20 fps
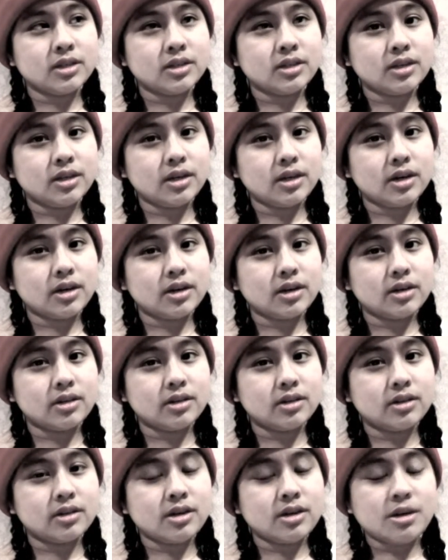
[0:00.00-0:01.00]
Yeah.
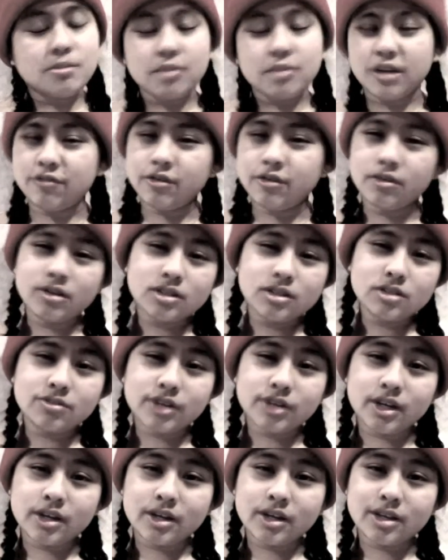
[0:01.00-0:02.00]
My phone doesn't
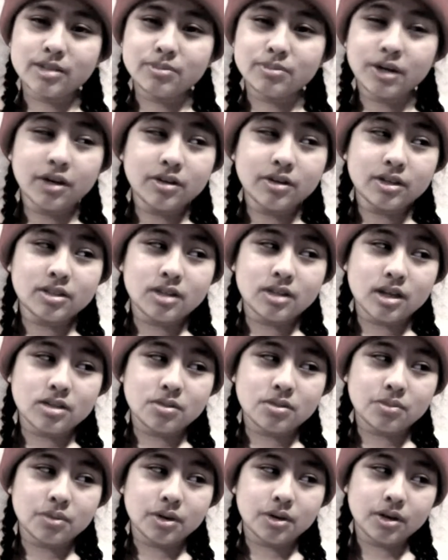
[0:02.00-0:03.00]
recognize brownies as
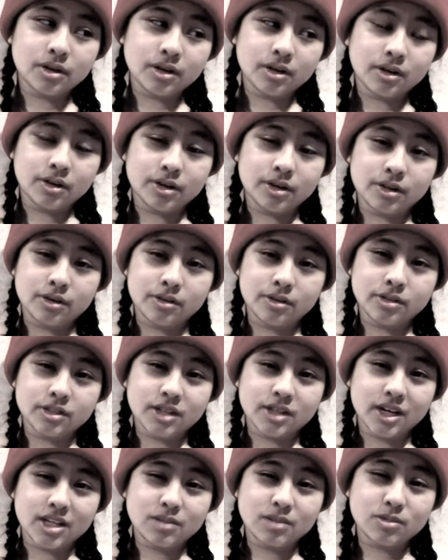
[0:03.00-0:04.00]
a word, I already told you
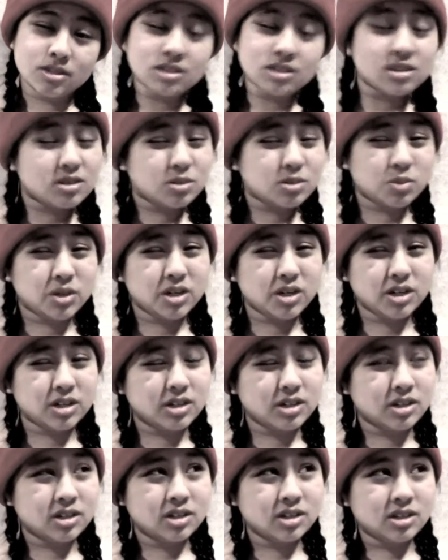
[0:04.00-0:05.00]
guys. It's just
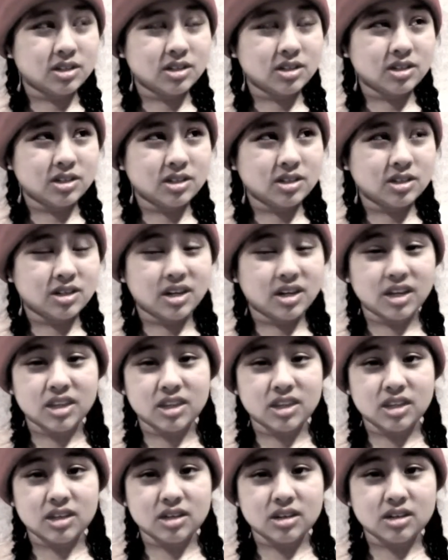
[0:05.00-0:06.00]
weird, I
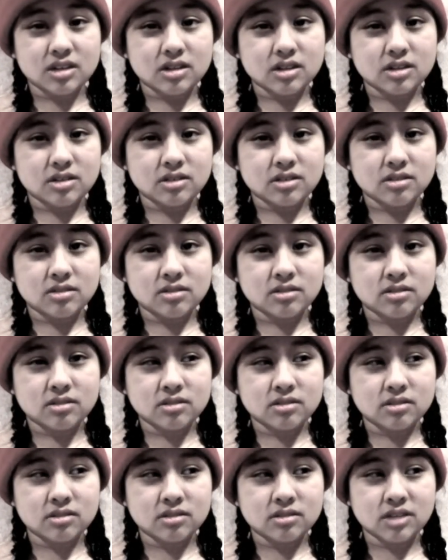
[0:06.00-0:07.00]
think.
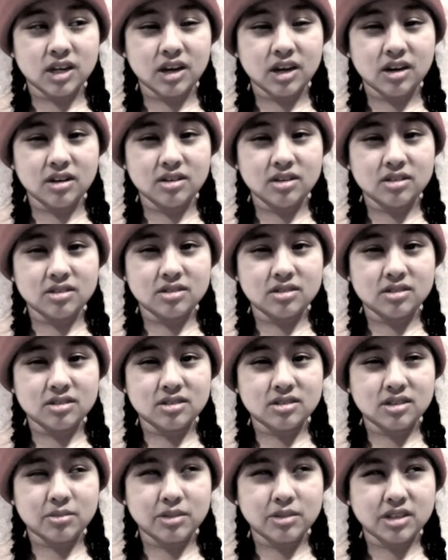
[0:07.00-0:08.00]
Yeah?
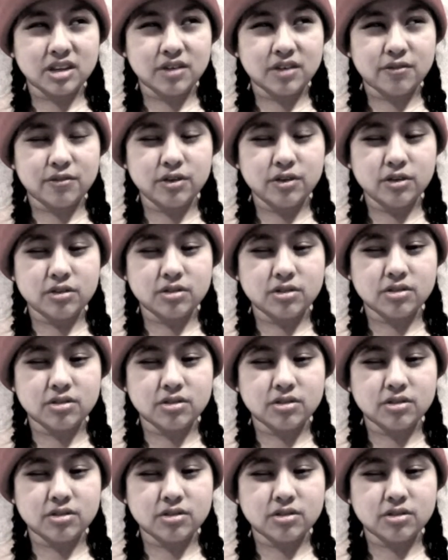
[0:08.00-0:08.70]
I mean, it's like a food.